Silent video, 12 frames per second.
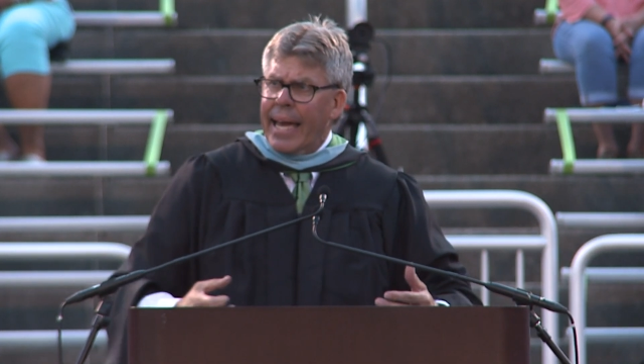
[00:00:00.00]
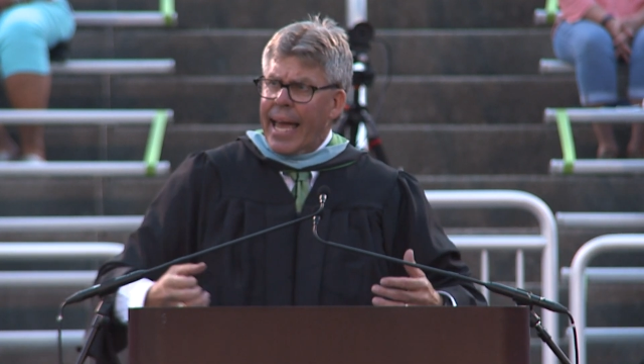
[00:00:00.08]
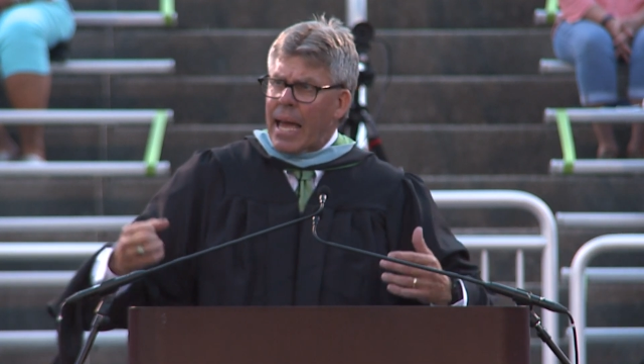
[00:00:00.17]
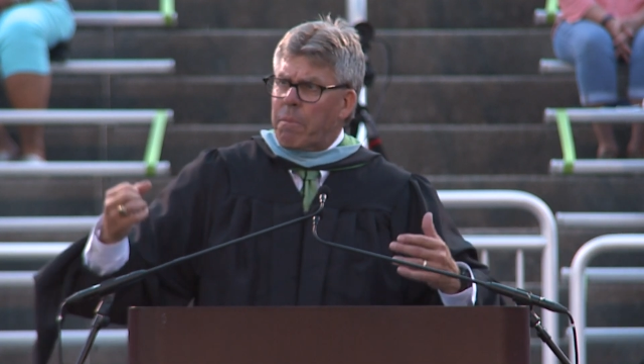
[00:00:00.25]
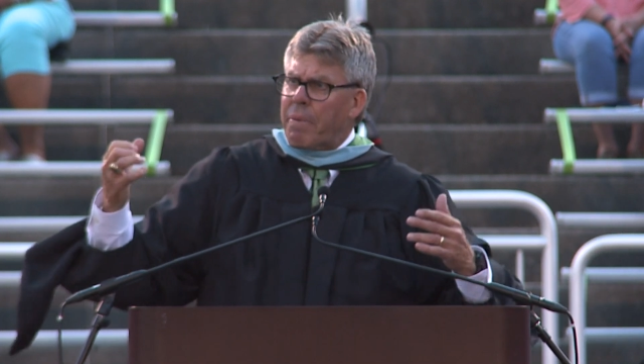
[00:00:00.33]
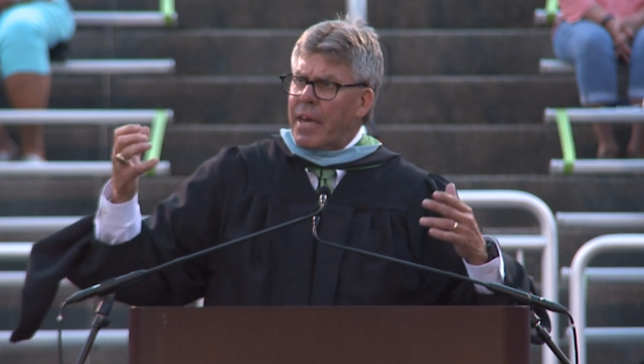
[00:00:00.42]

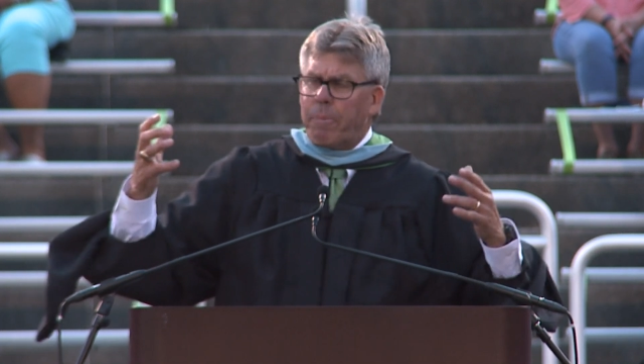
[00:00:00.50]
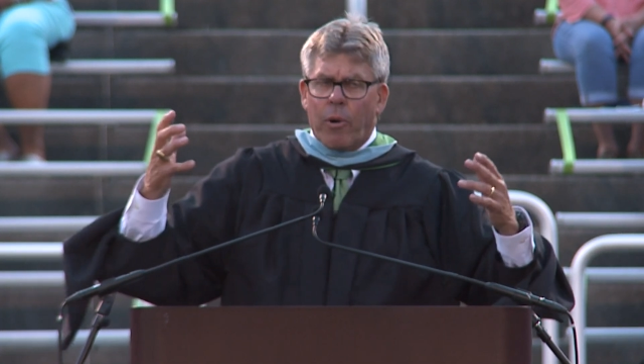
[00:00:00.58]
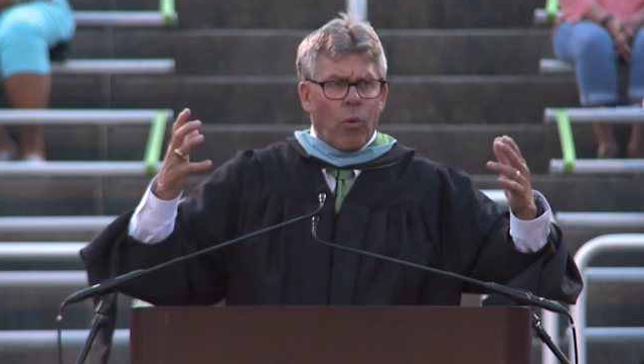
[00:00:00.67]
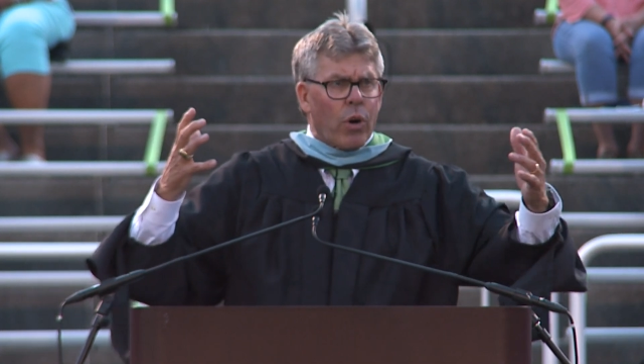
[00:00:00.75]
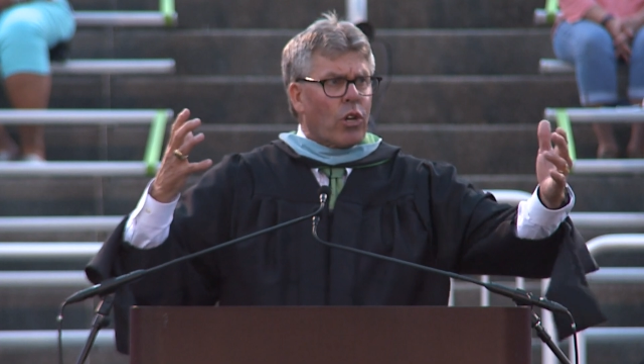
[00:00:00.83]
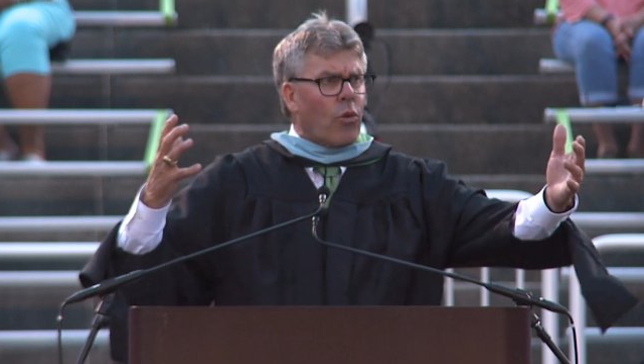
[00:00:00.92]
And
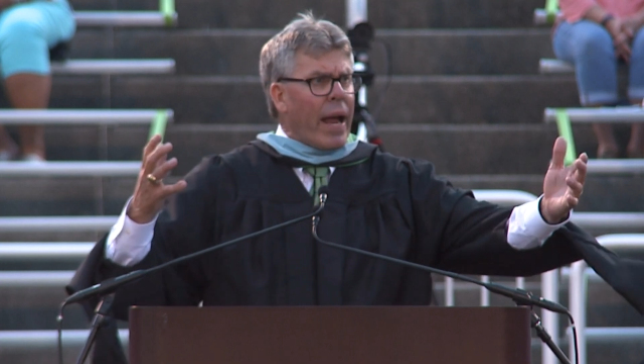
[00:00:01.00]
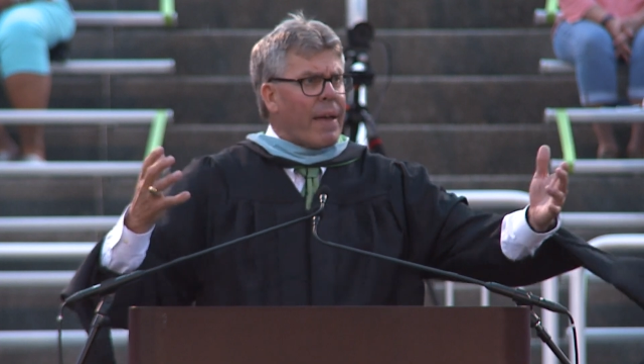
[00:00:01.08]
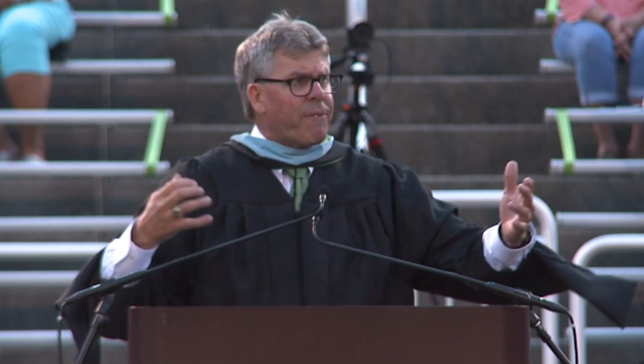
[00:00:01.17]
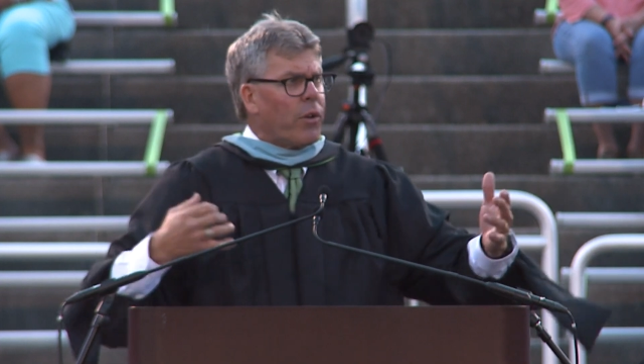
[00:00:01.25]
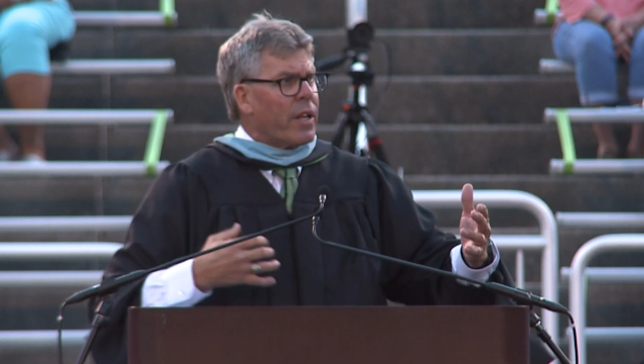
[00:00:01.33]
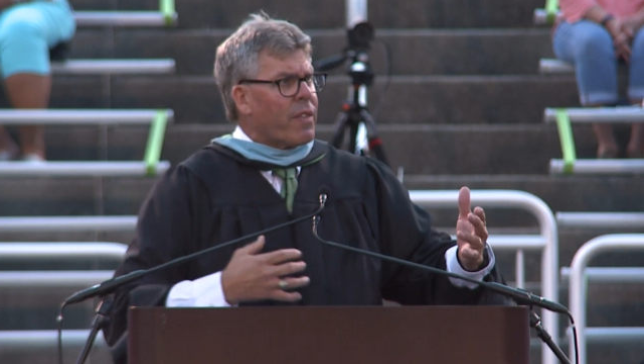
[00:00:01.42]
people were
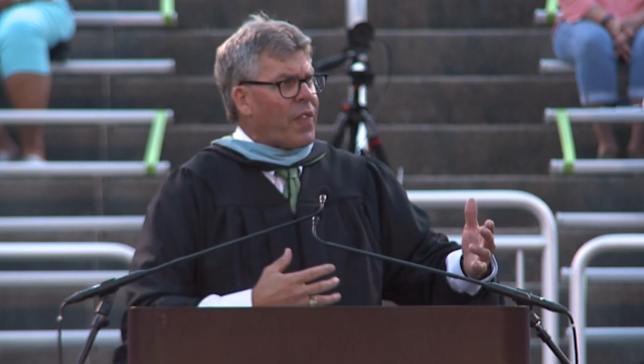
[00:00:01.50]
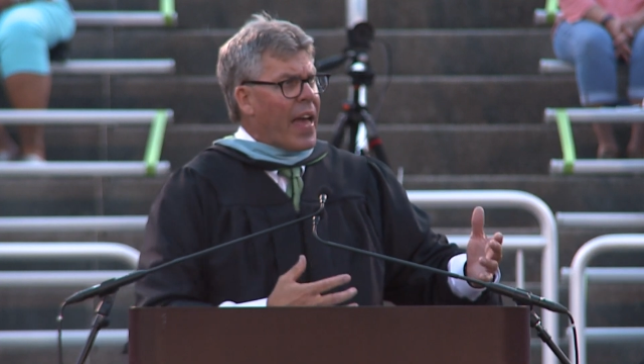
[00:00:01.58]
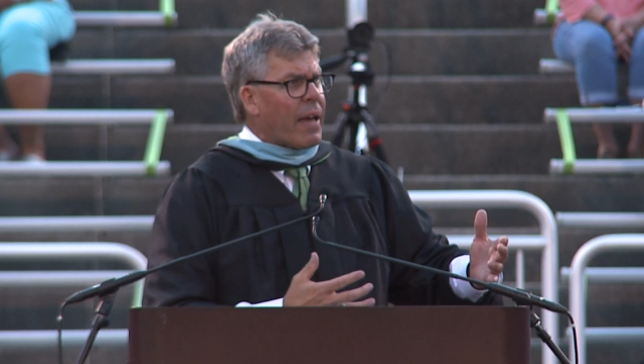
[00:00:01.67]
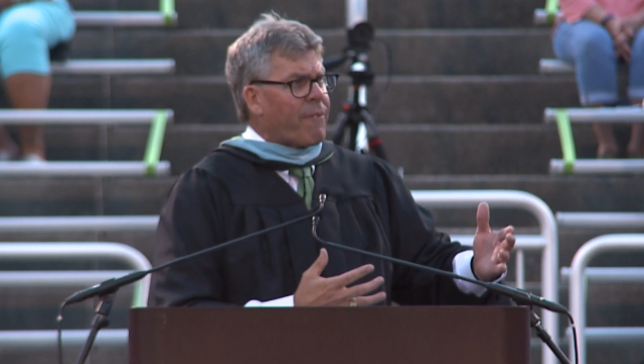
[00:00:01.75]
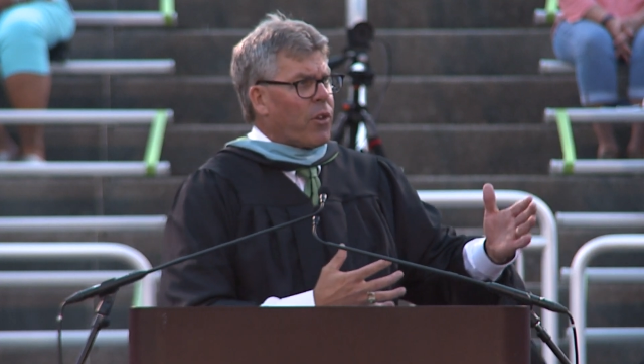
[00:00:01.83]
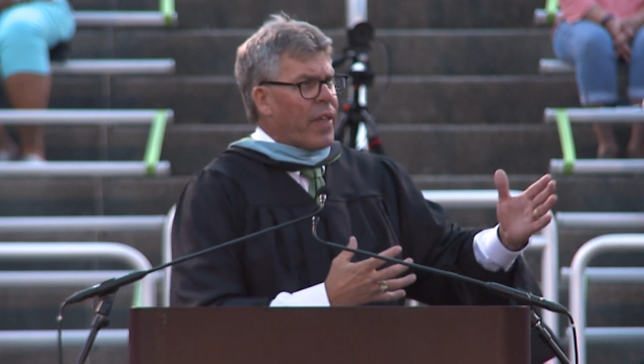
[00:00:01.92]
grateful and
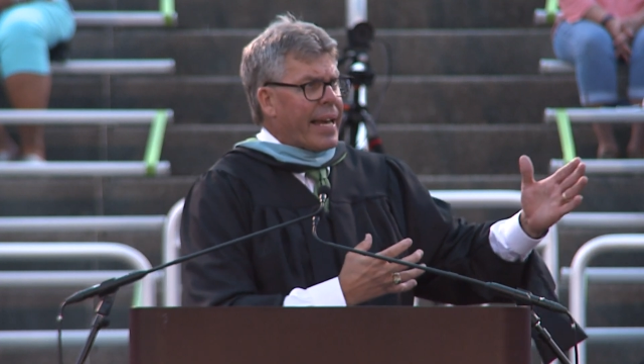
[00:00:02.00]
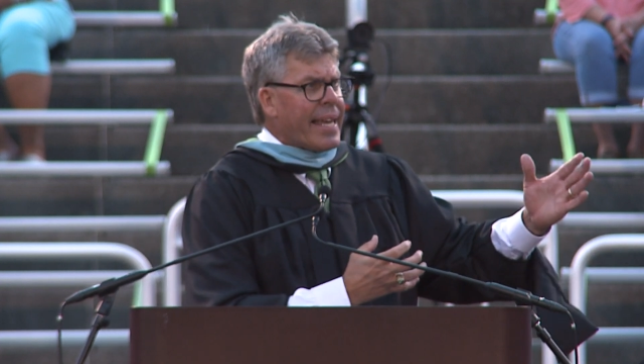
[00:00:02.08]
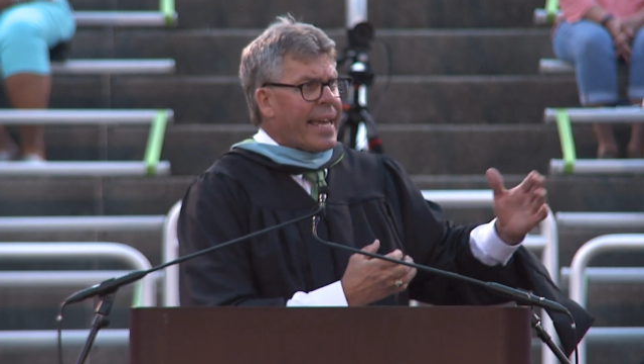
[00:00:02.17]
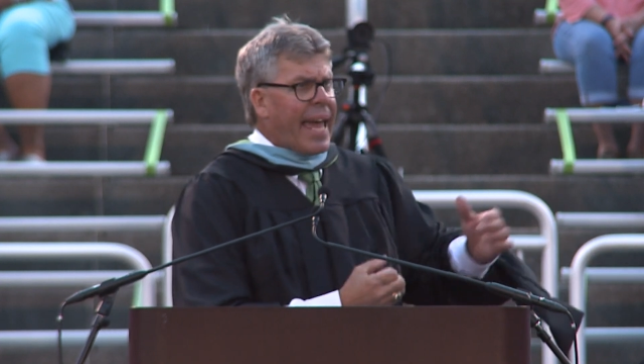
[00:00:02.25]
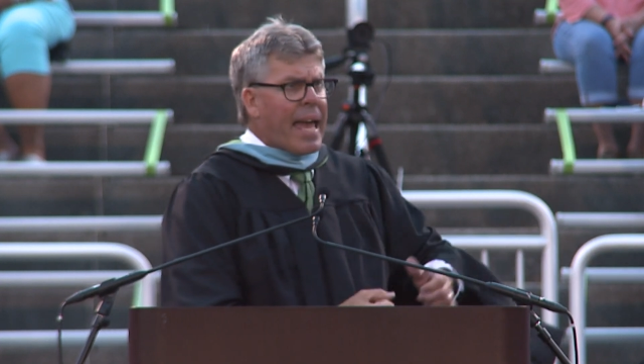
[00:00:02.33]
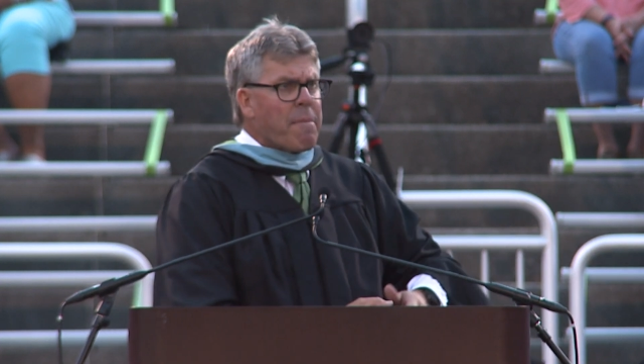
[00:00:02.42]
thankful that
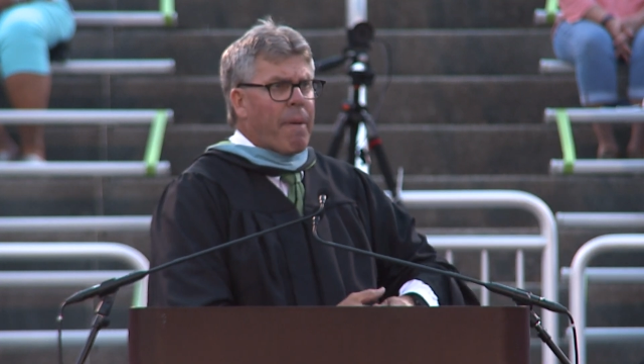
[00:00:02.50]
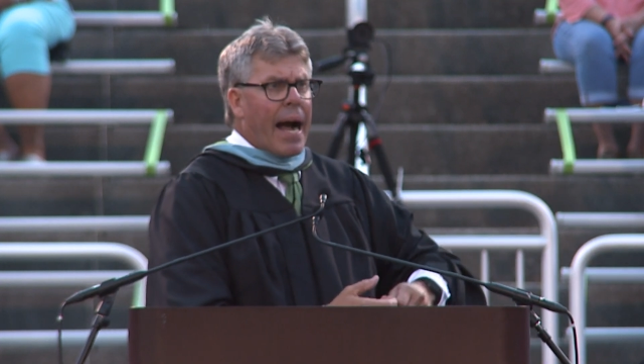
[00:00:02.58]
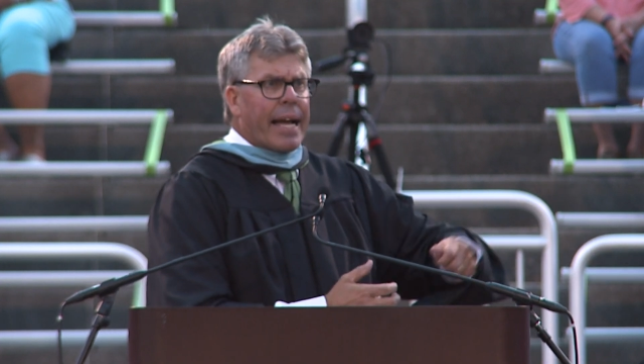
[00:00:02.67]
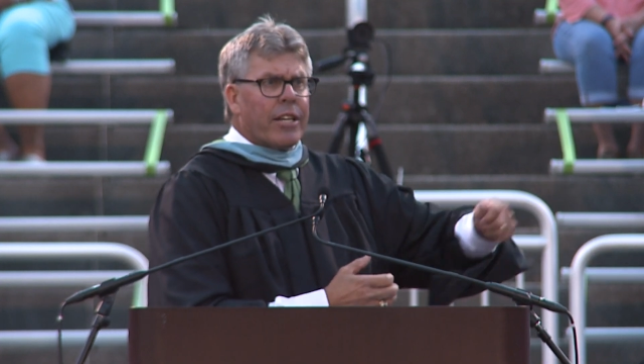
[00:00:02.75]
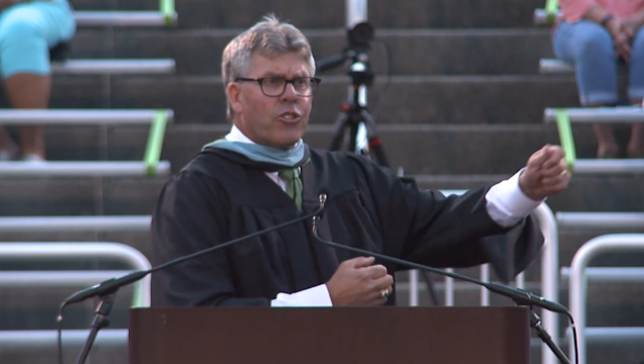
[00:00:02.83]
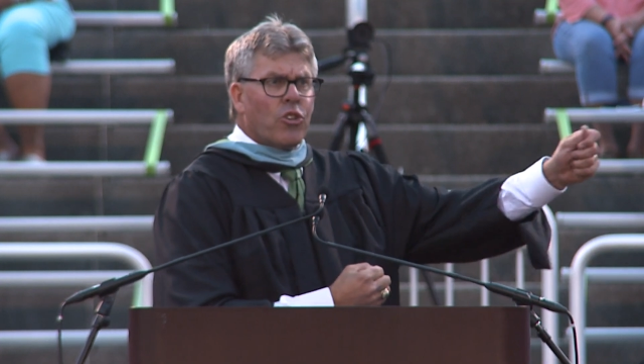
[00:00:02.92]
he came
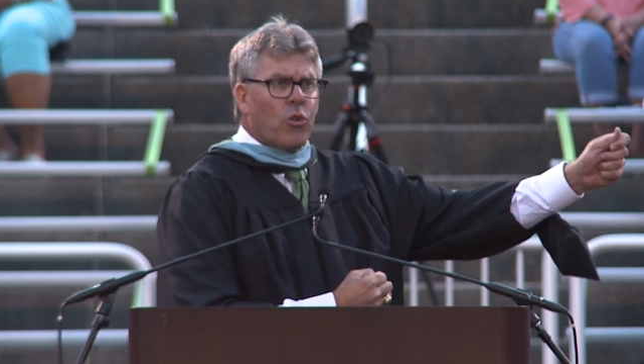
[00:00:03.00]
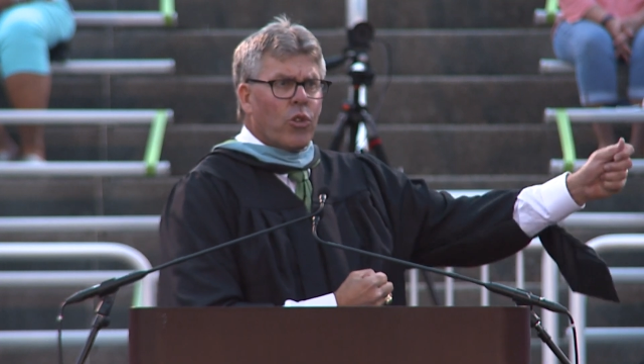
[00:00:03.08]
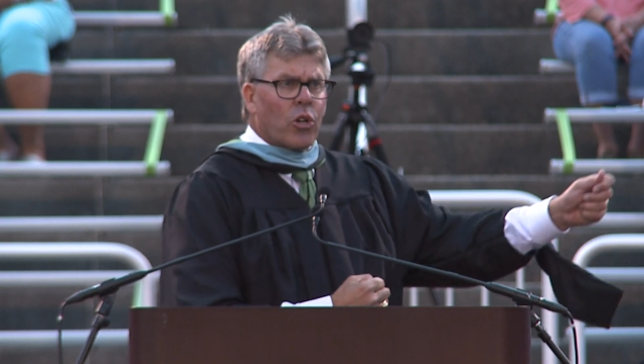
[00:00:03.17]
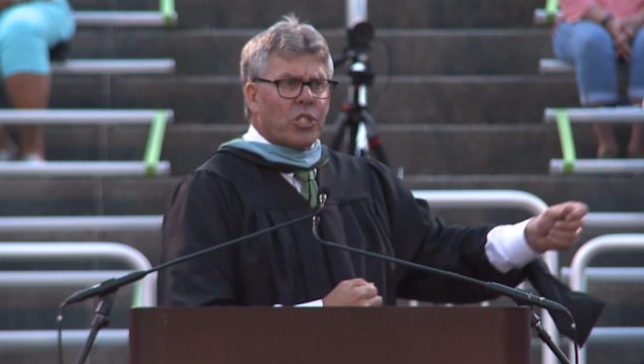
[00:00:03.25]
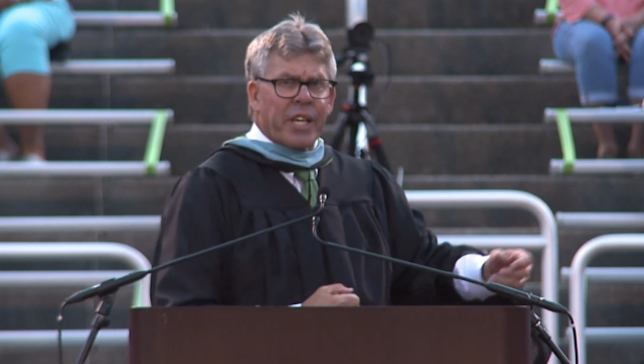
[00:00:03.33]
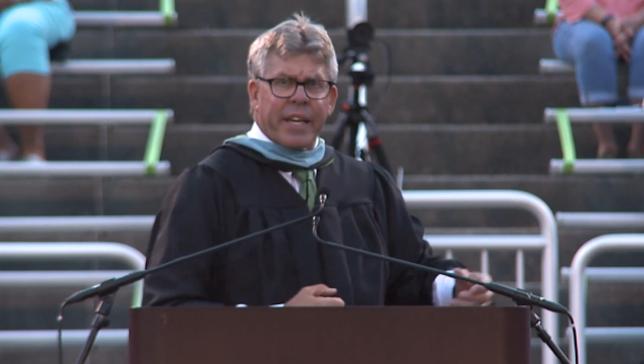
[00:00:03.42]
by to do
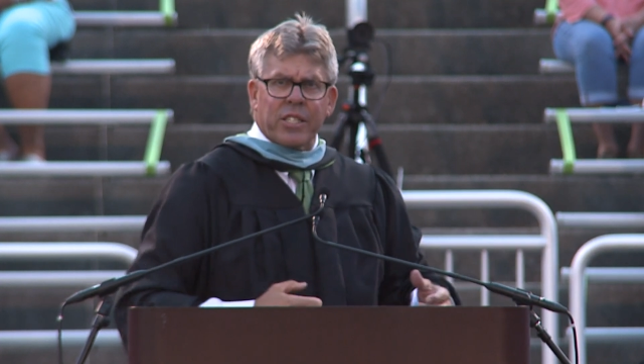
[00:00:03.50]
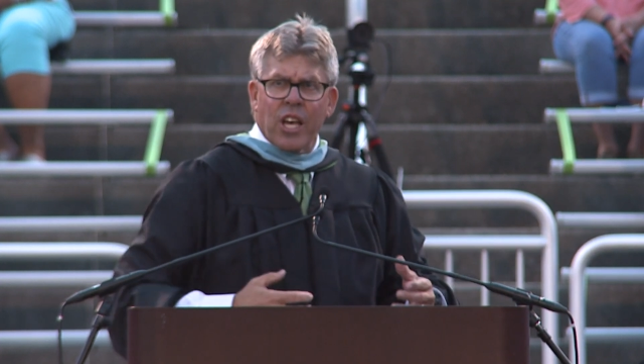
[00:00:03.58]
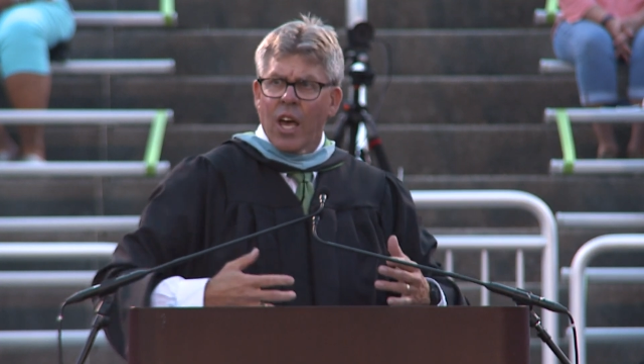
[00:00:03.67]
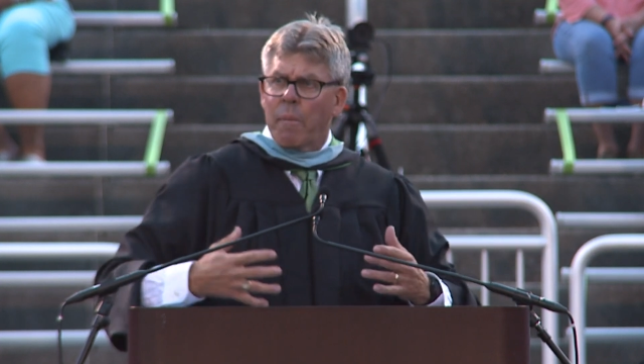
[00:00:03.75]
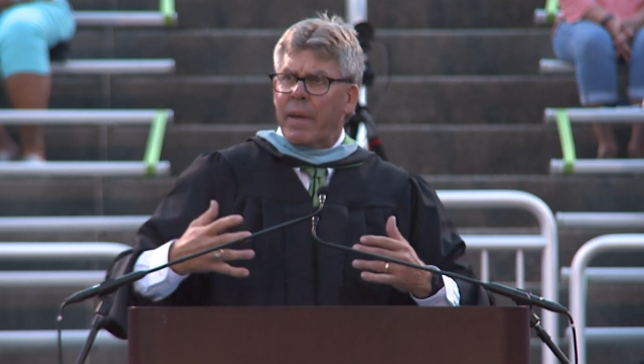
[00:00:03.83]
those things,